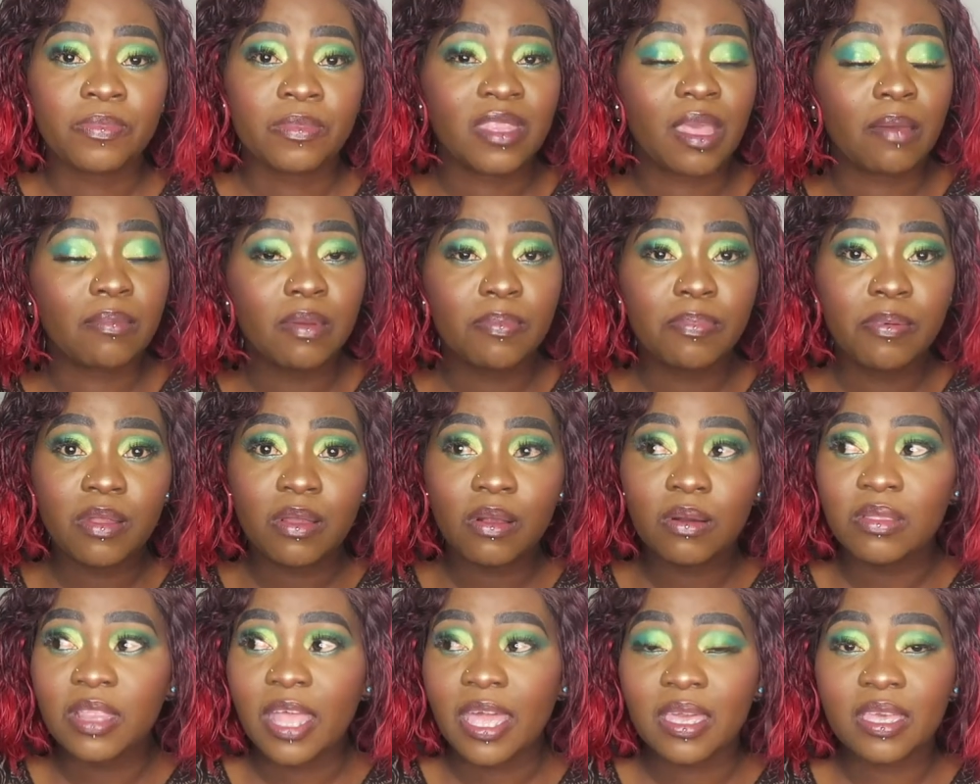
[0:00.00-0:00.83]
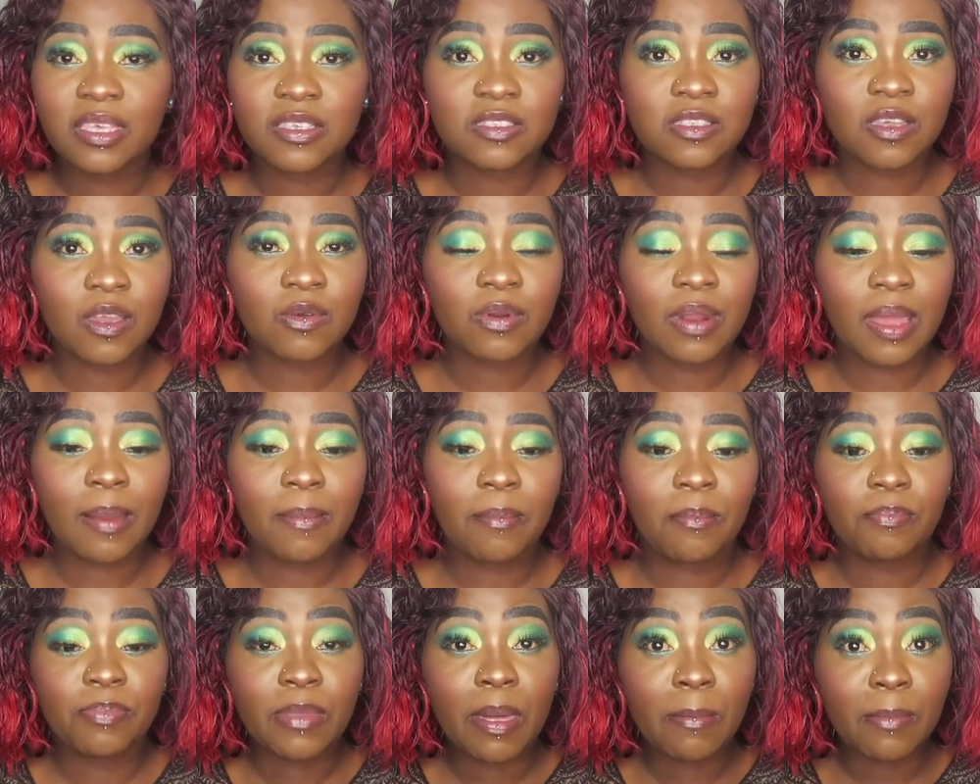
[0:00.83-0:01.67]
There are people on like
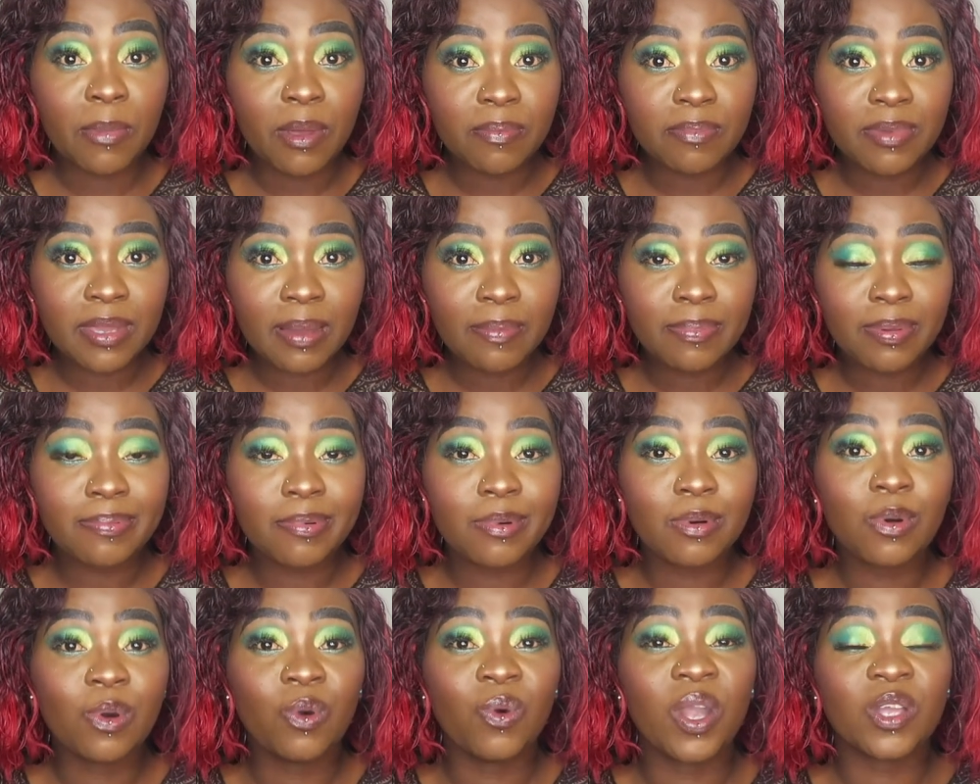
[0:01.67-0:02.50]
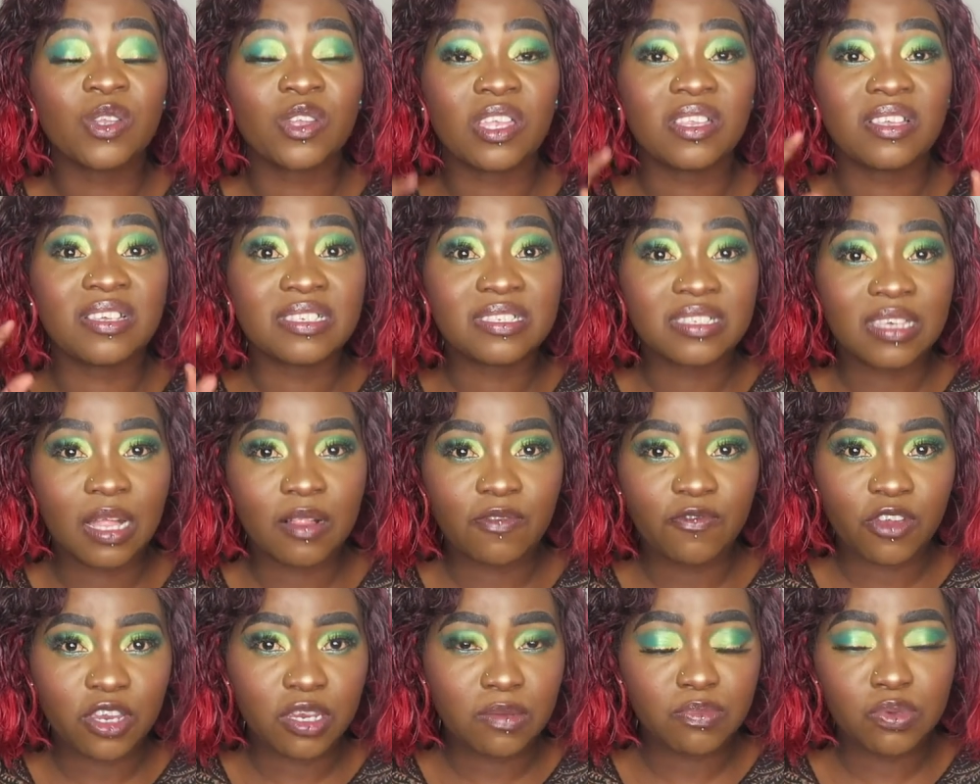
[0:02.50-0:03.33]
Instagram, Namibia people who actually sell
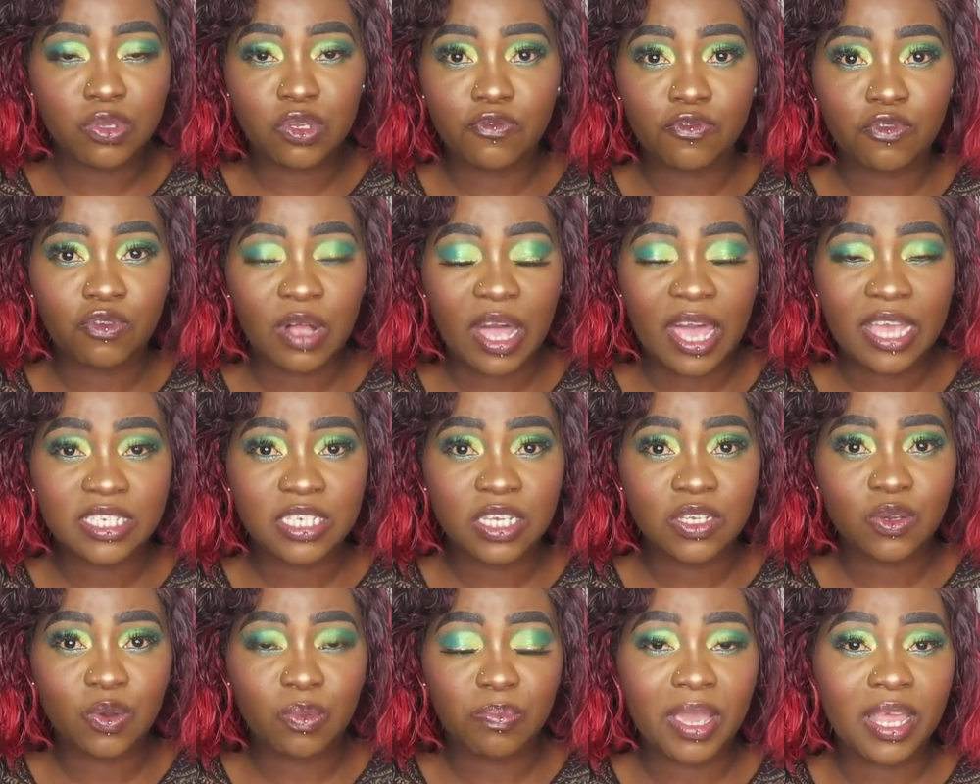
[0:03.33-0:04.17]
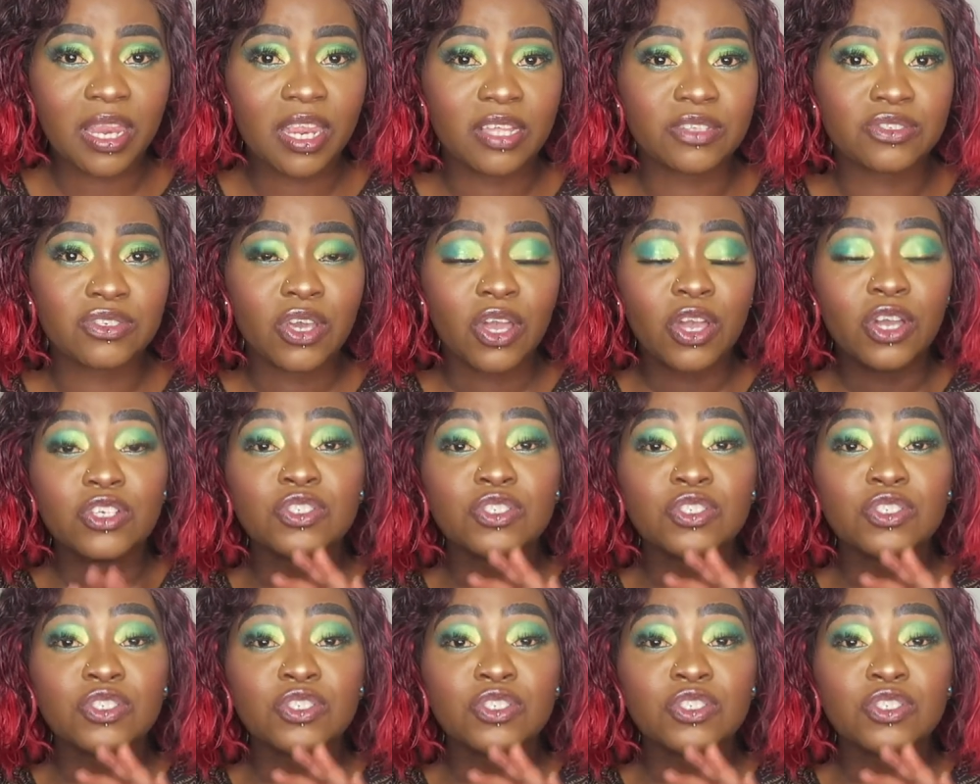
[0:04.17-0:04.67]
very beautiful eyeshadow palettes.